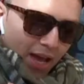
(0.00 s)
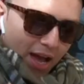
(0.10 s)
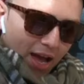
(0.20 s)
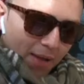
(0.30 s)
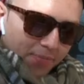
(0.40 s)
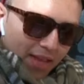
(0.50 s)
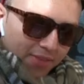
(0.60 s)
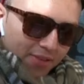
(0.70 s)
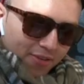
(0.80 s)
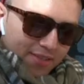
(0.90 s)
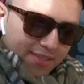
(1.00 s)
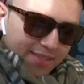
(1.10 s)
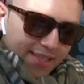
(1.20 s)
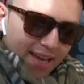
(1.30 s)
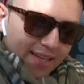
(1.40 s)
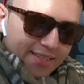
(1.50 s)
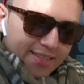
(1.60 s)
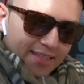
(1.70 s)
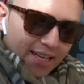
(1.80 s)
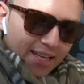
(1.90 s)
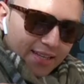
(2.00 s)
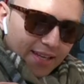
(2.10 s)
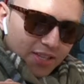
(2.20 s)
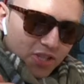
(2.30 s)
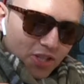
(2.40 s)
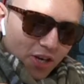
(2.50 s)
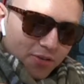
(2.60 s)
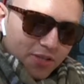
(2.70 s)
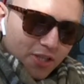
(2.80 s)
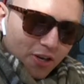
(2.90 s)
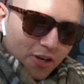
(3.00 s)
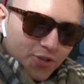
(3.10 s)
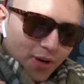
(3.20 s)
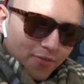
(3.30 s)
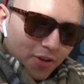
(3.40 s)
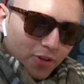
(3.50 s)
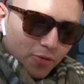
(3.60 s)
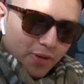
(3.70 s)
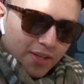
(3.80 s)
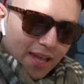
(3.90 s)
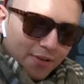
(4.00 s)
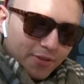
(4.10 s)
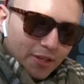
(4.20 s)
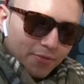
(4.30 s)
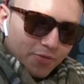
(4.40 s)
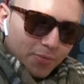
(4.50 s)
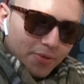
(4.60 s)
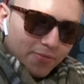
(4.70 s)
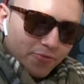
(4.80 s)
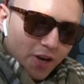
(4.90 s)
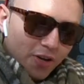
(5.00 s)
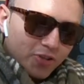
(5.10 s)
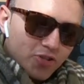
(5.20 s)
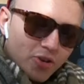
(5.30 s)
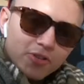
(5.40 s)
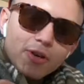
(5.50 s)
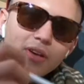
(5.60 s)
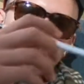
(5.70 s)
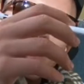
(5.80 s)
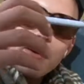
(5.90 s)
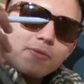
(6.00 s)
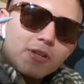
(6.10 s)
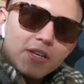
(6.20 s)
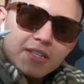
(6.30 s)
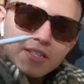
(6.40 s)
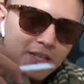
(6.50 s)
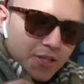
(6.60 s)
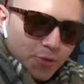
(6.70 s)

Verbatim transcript: Uh, then there is a second scene that shows car driving through the downtown from the front, drone going backwards.